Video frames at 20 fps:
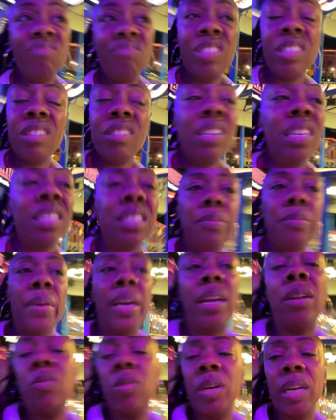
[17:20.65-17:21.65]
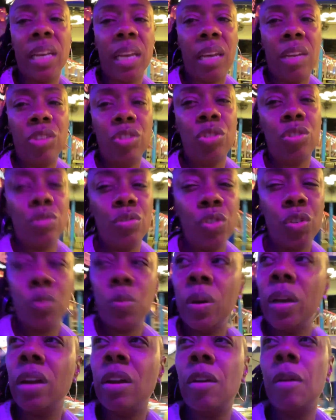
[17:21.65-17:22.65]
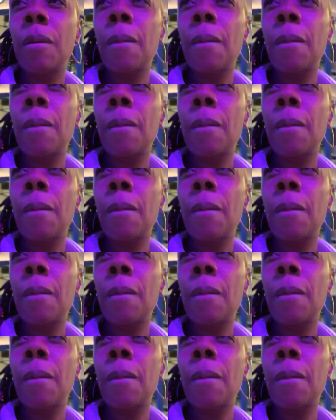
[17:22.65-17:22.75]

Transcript: So it doesn't matter what kind of shoes you wear,